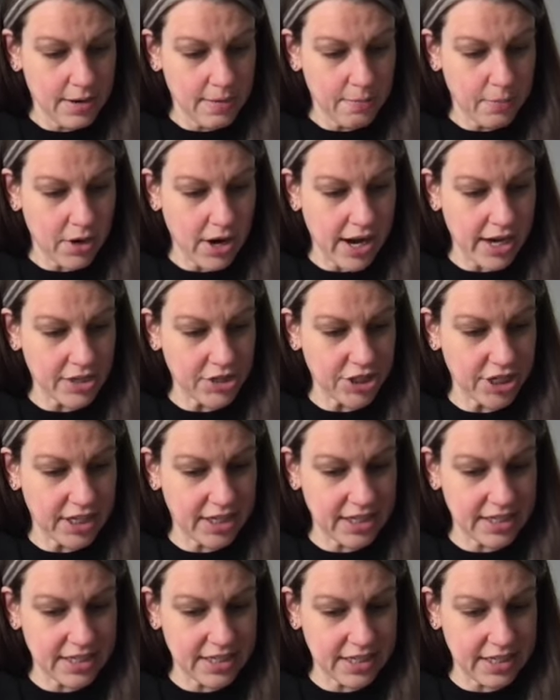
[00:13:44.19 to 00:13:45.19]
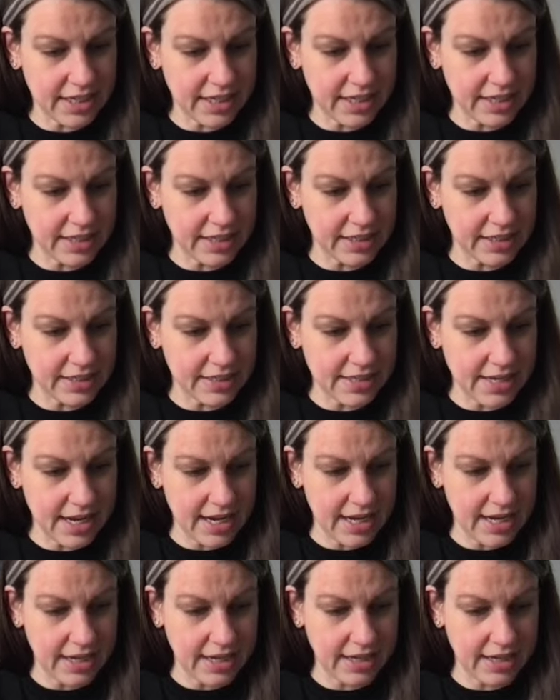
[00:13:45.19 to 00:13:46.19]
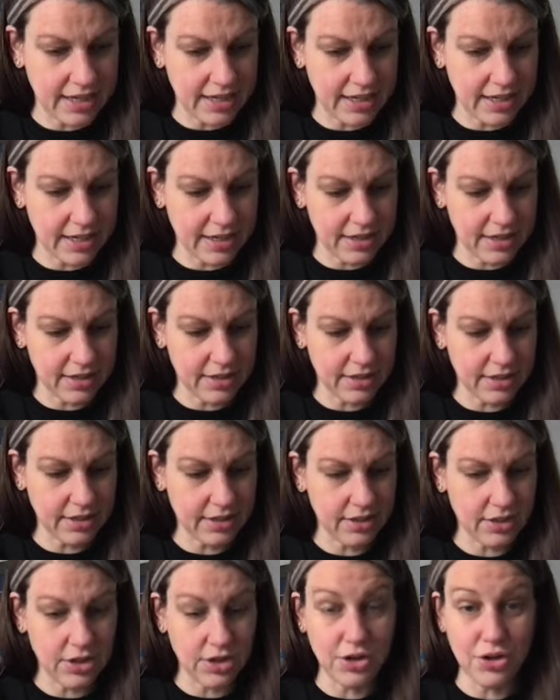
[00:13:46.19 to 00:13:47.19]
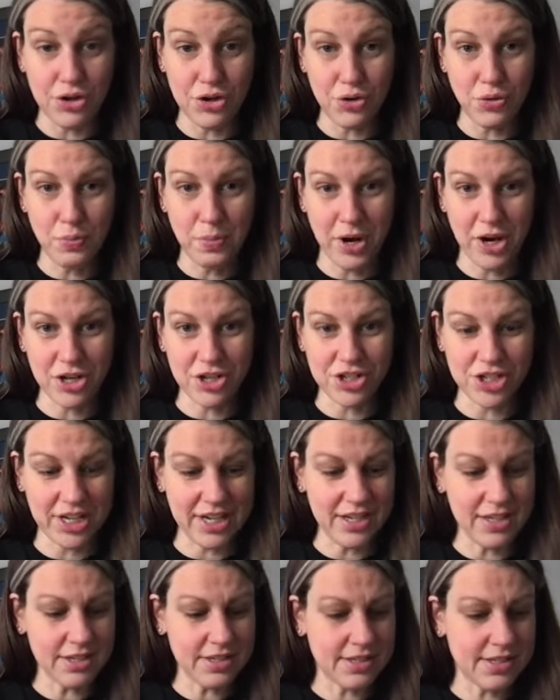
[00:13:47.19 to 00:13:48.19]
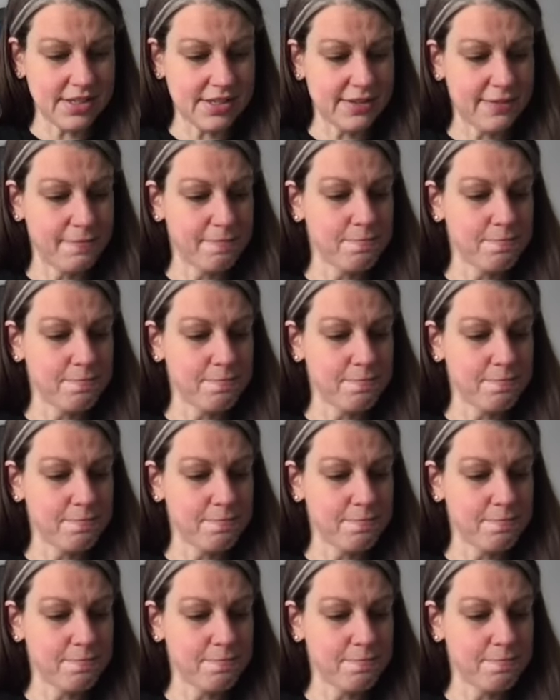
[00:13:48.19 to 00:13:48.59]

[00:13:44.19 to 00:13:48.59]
project is a new purchase.